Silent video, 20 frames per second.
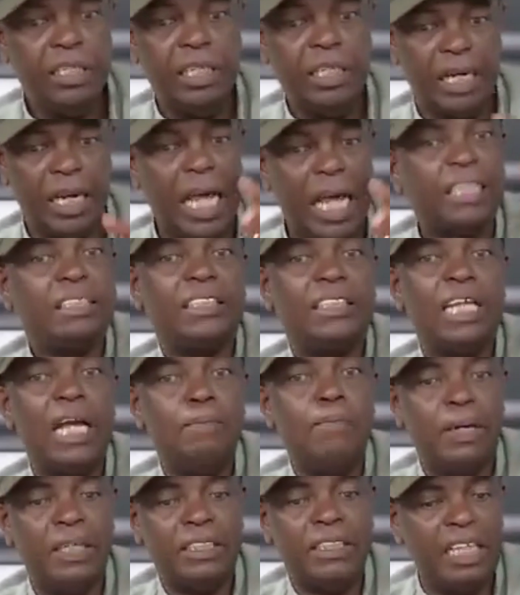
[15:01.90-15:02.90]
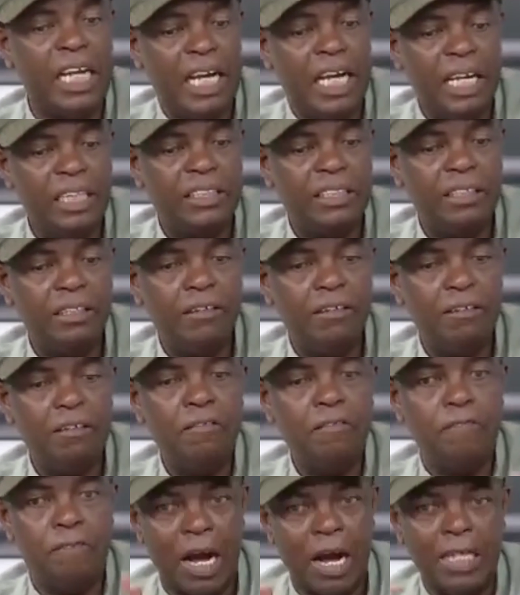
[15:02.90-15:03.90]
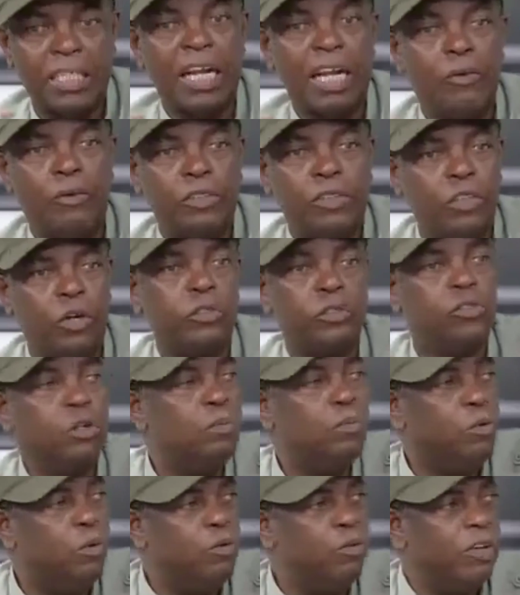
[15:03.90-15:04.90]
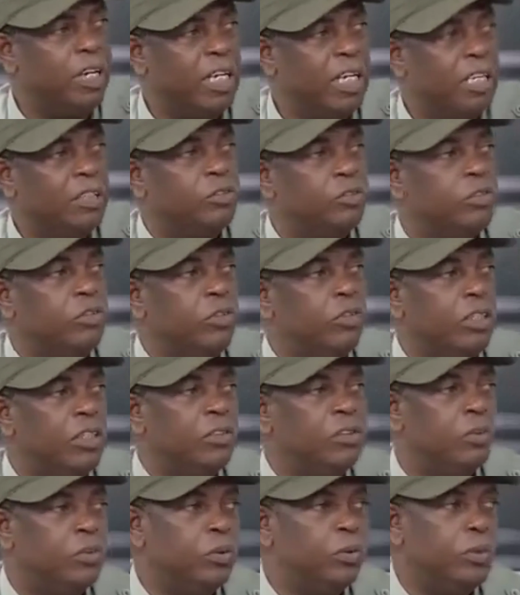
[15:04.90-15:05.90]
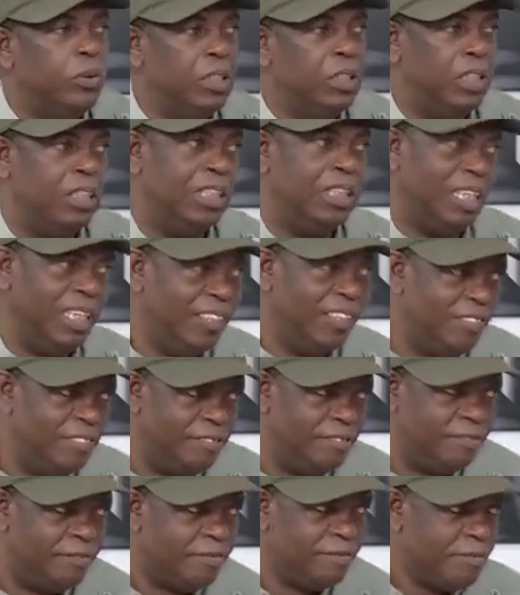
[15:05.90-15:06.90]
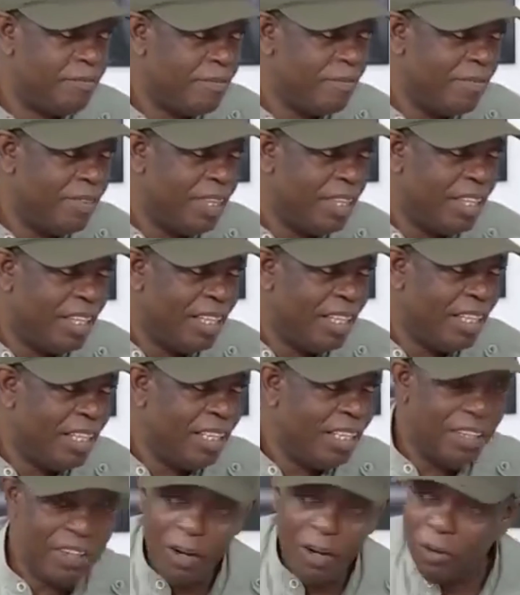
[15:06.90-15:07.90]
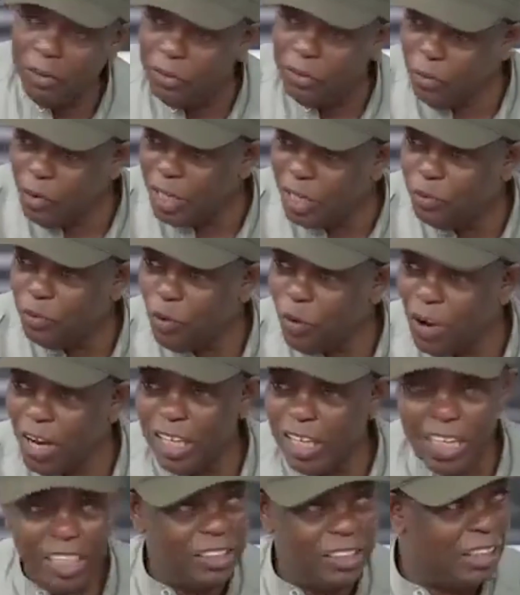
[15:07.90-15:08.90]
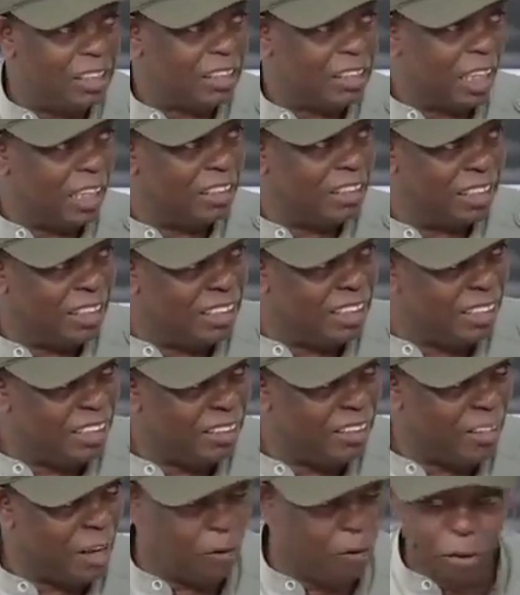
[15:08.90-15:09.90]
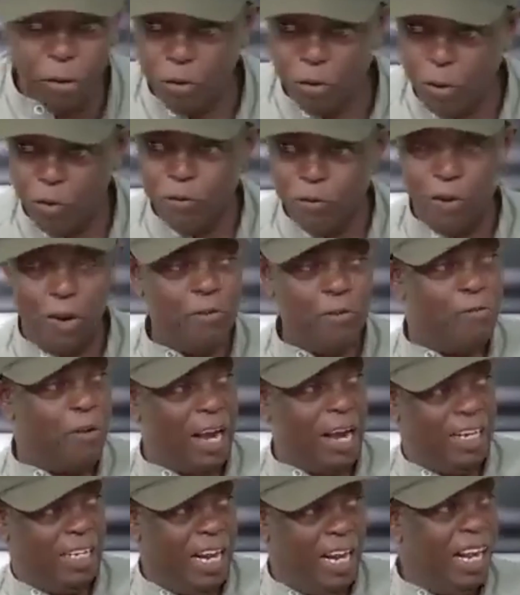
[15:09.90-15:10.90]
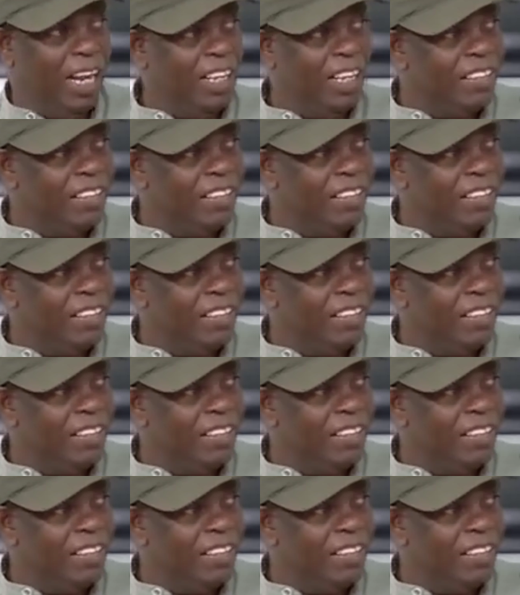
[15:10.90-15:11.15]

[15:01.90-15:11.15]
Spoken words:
last time I checked, Wagner was also moving into Niger. You're going to wage war against these countries. You're going to confront Wagner.